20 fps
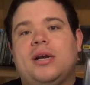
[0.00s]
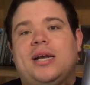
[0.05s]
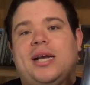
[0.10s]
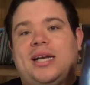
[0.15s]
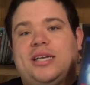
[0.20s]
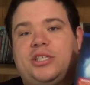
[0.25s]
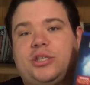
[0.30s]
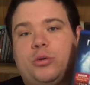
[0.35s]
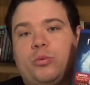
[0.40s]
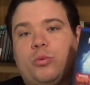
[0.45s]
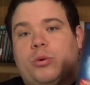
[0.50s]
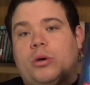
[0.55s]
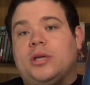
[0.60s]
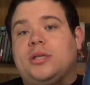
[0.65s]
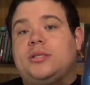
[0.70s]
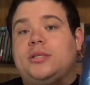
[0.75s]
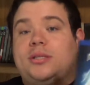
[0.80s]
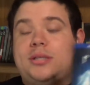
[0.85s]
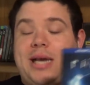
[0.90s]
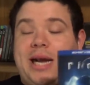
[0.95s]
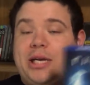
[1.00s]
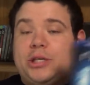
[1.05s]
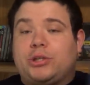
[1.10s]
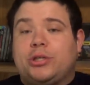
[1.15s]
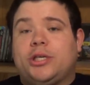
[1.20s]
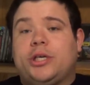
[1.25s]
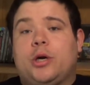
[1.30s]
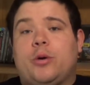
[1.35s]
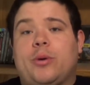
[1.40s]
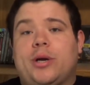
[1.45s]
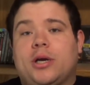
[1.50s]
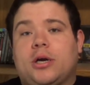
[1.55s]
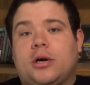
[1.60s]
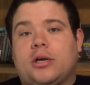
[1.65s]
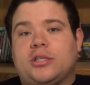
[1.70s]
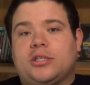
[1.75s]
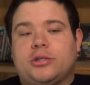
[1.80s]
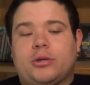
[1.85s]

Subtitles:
into what's actually going on.